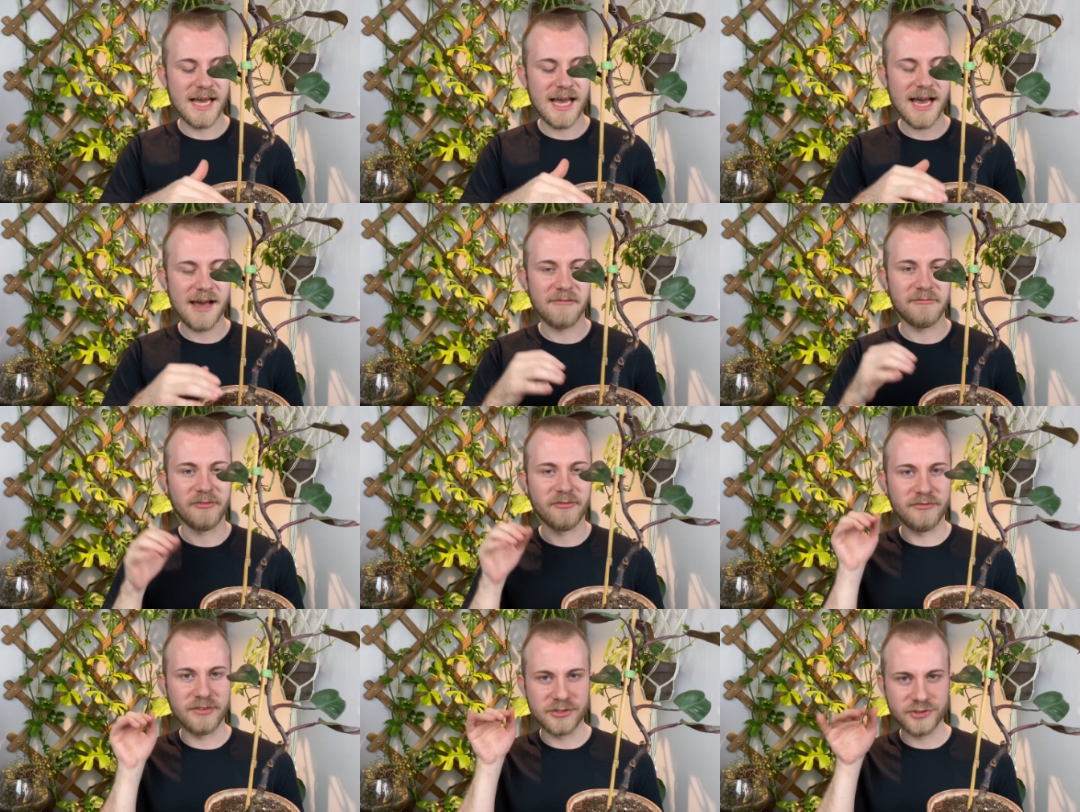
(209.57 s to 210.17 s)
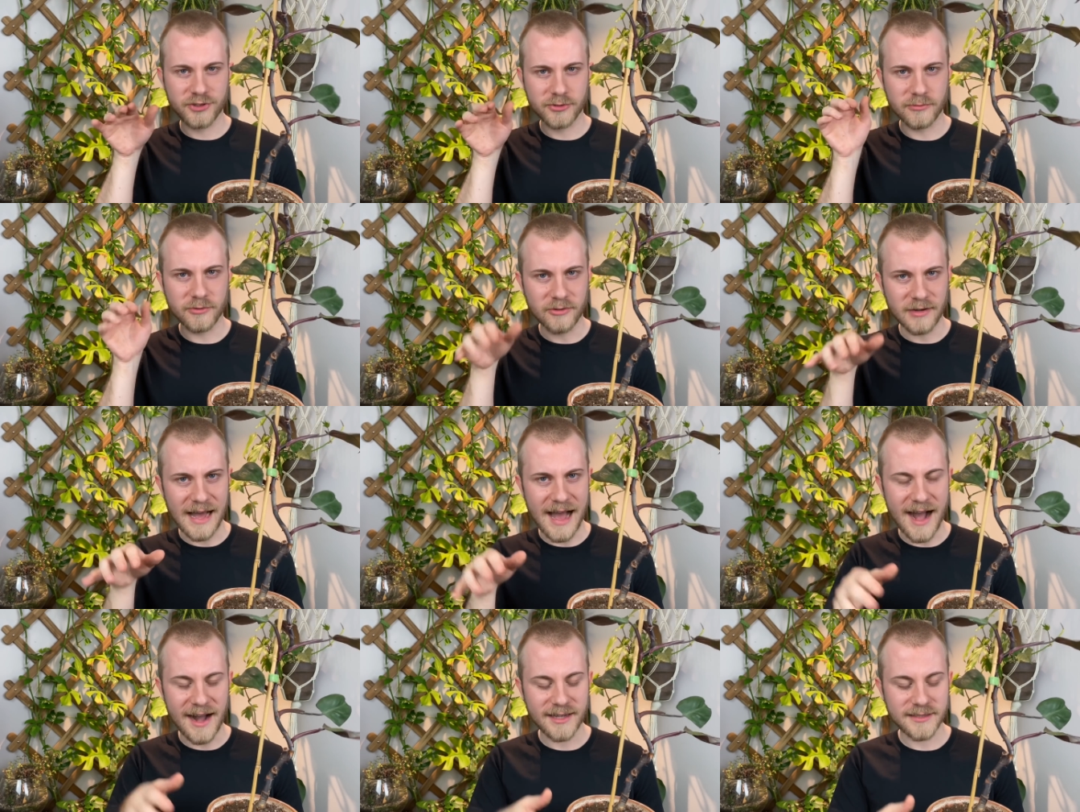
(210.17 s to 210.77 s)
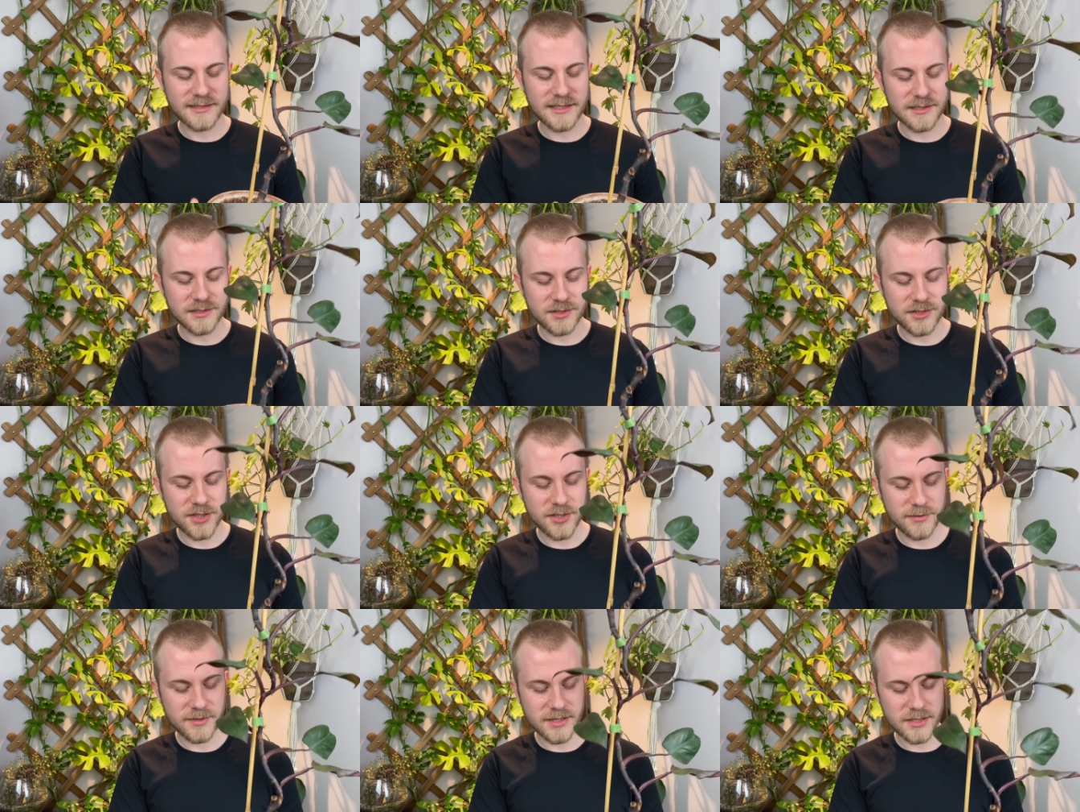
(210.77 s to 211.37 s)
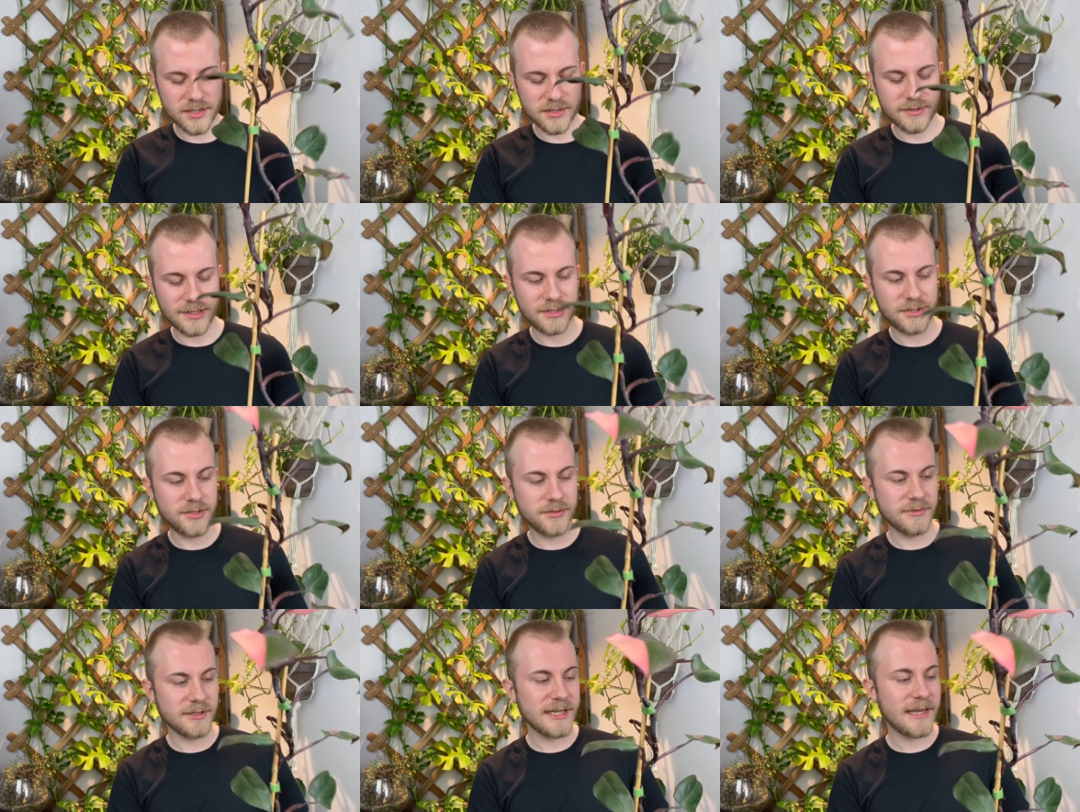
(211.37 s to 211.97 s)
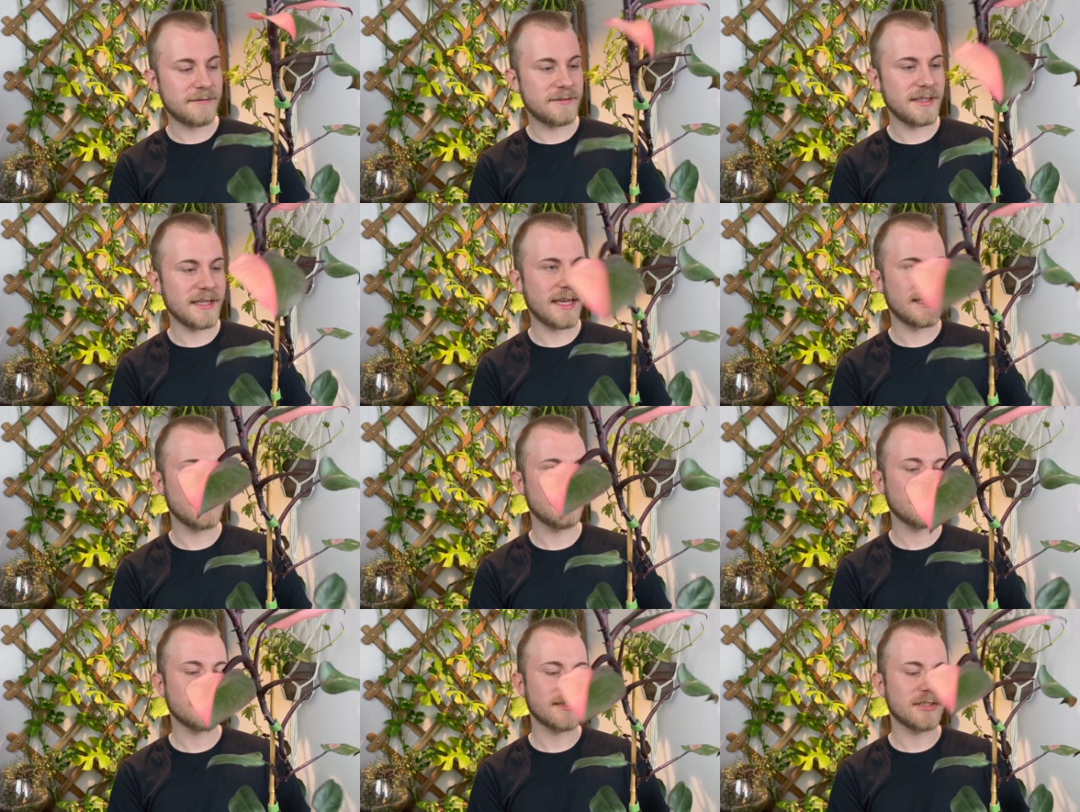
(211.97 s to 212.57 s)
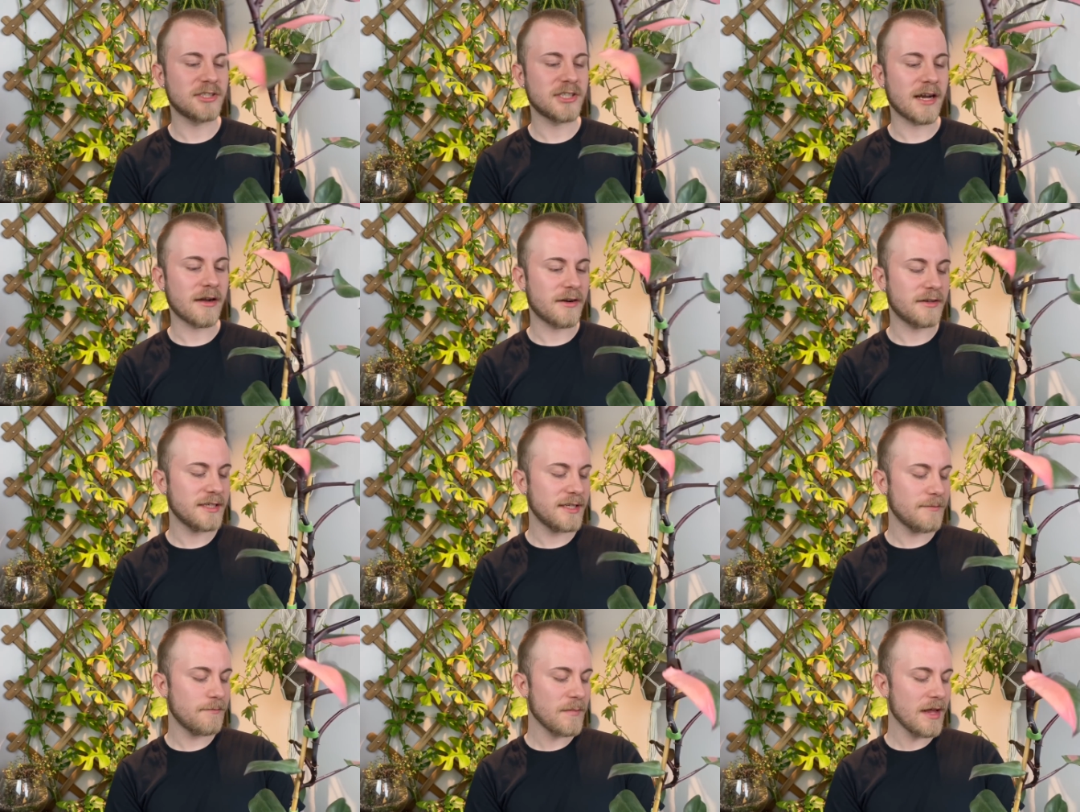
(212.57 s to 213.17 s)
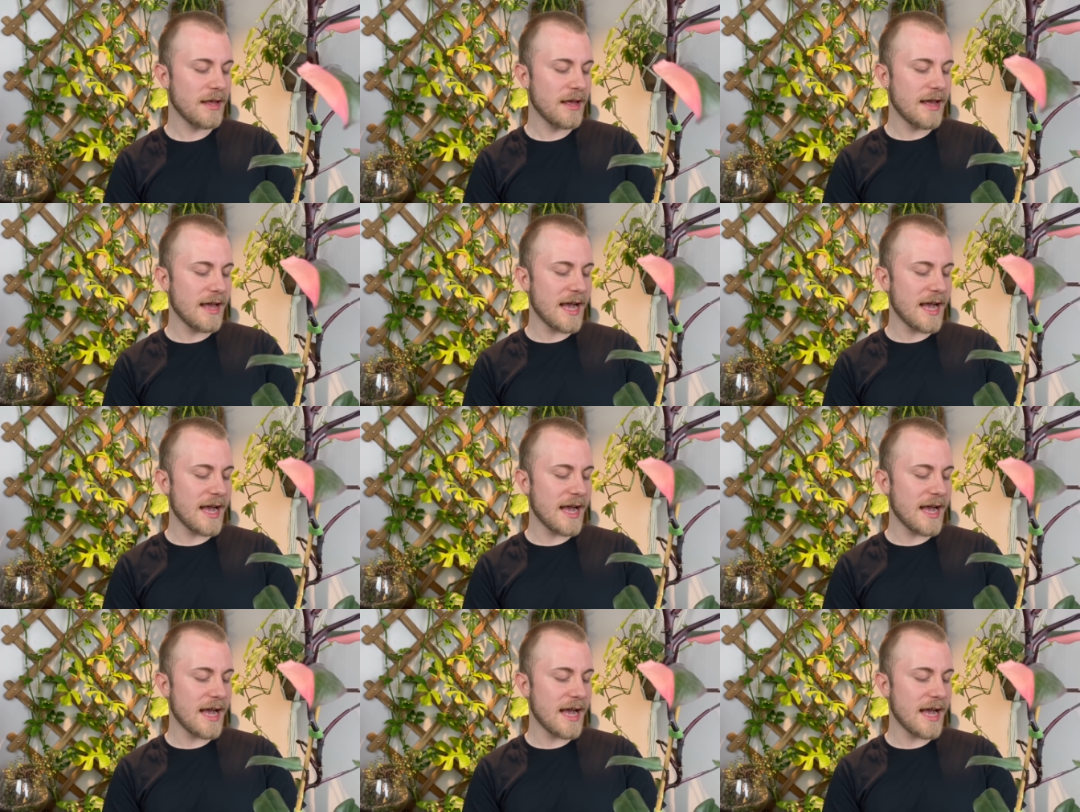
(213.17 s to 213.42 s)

have visual access to it, so I do really have to get in there to check on it.